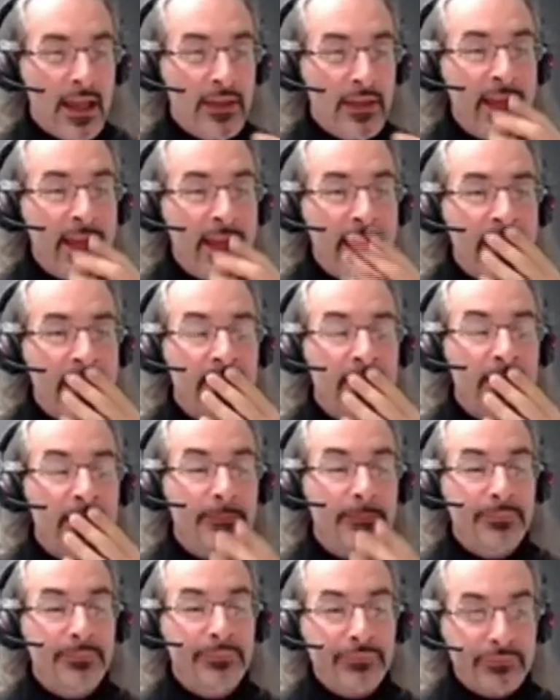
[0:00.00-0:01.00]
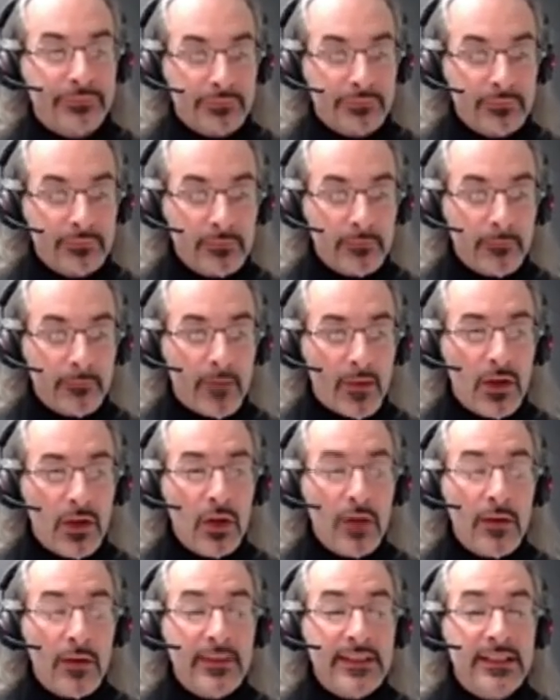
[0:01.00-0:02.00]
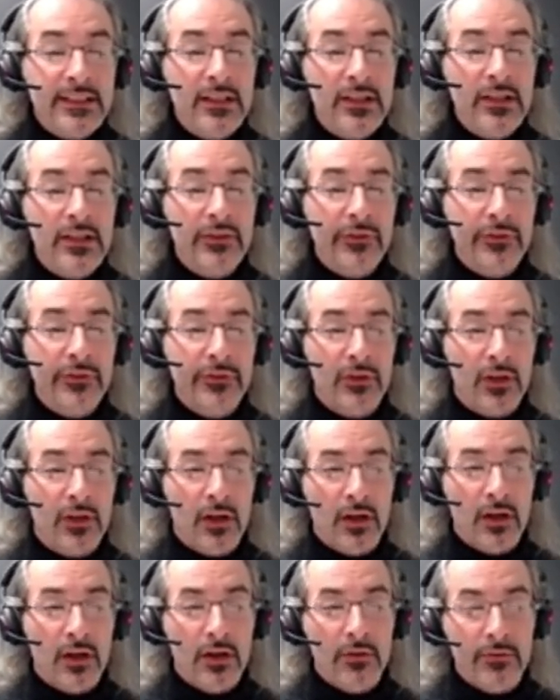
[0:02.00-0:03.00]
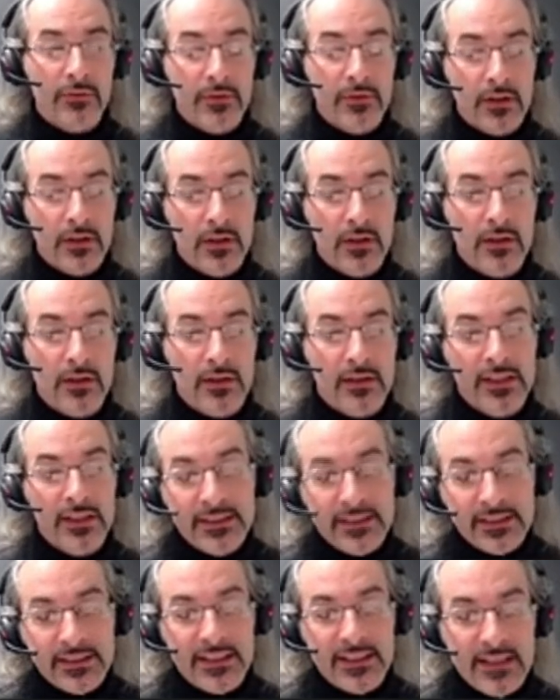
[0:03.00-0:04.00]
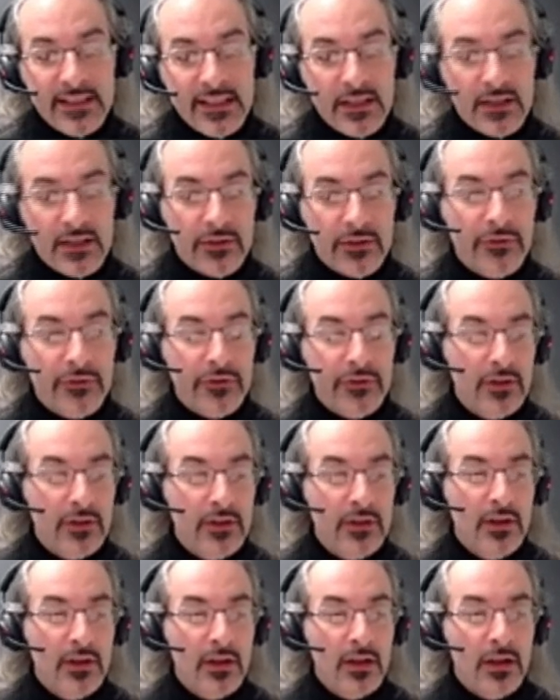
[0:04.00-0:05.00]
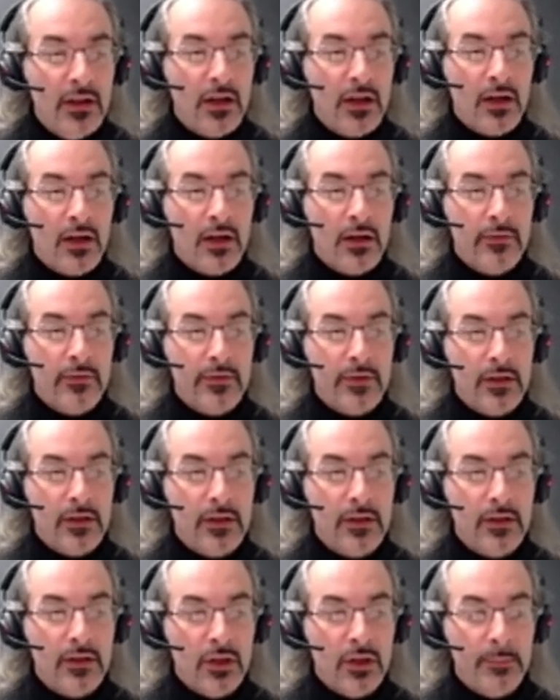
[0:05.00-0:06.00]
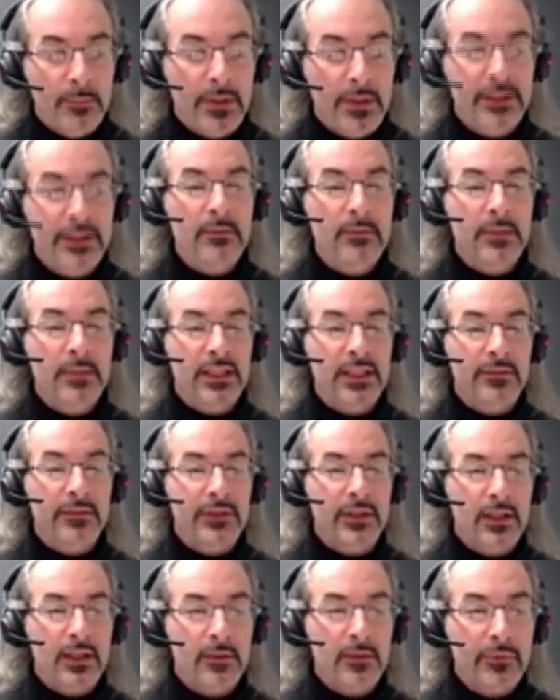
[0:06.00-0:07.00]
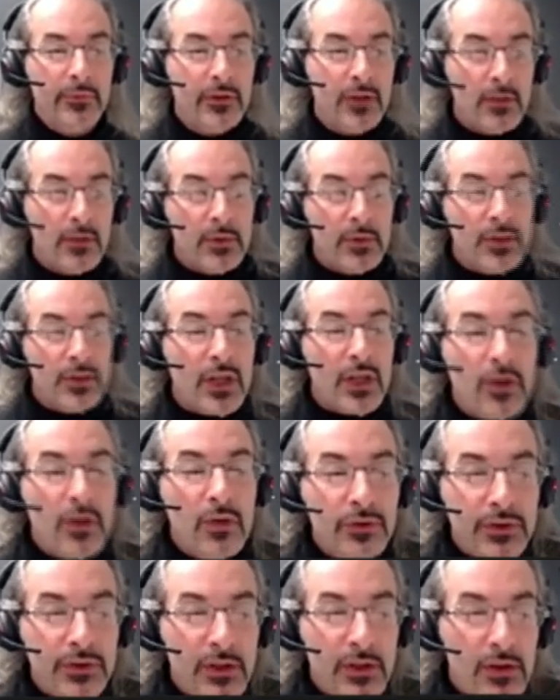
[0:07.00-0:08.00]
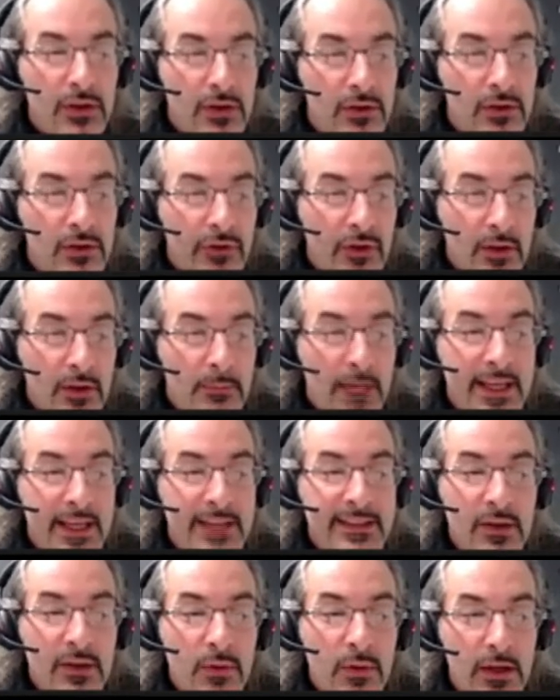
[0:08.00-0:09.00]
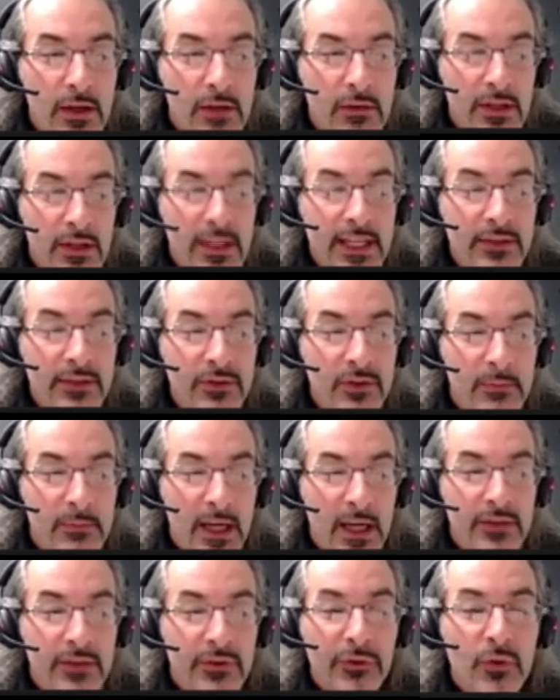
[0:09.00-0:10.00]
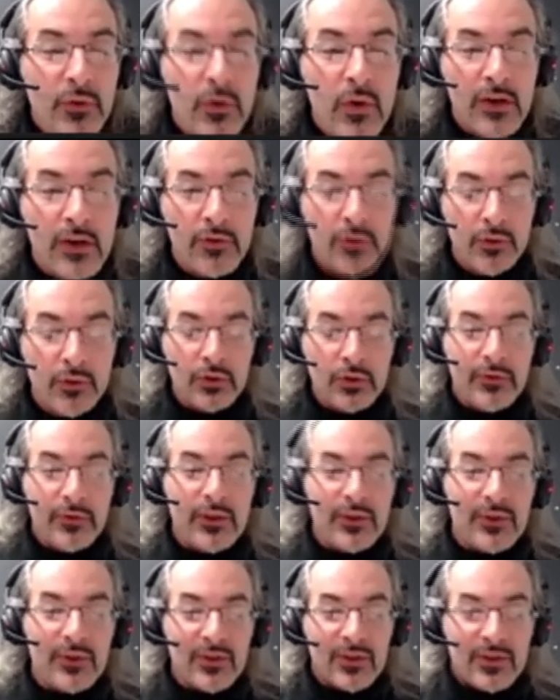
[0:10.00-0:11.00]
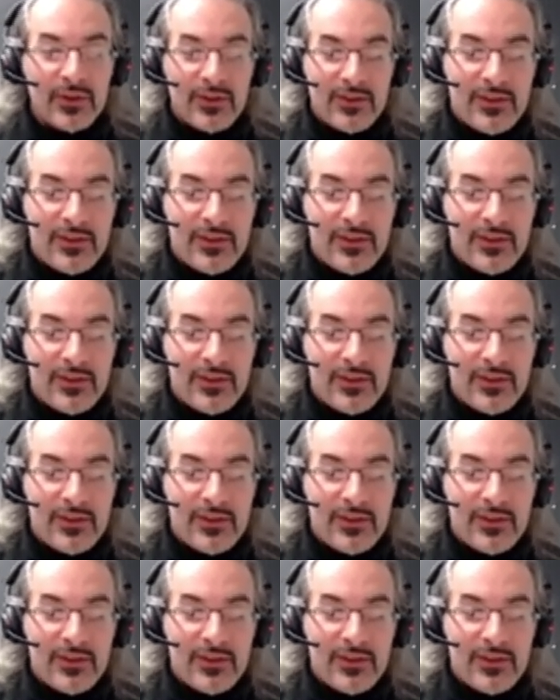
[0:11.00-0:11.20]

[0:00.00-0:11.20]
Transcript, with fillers: And then you have a series of, uh, literally a series of uh, non-perturbative terms, which are controlled by square e to the minus square root of q.